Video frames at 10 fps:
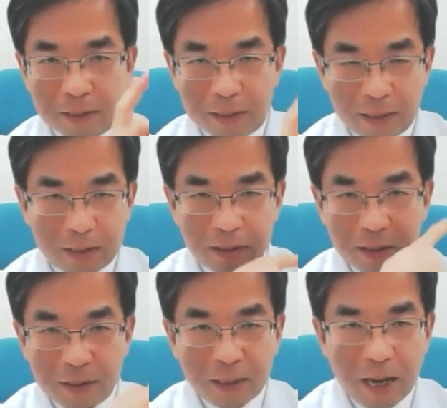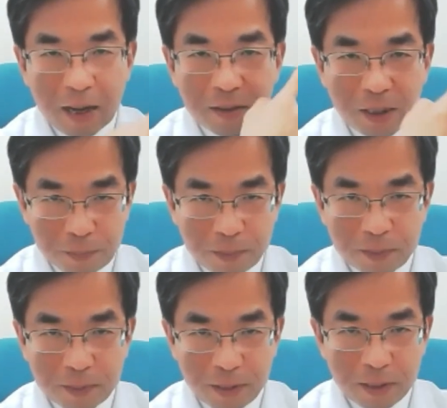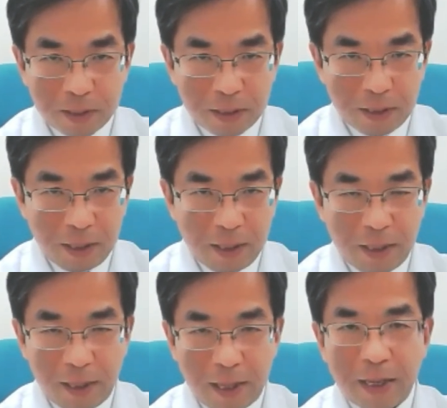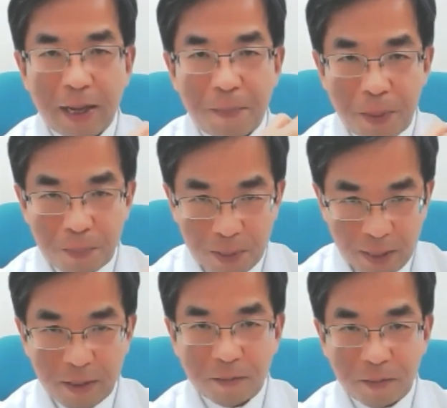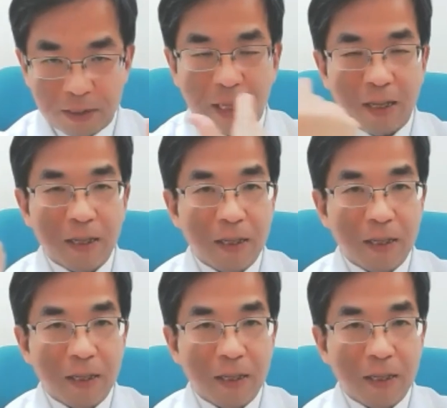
this interactive the APP with the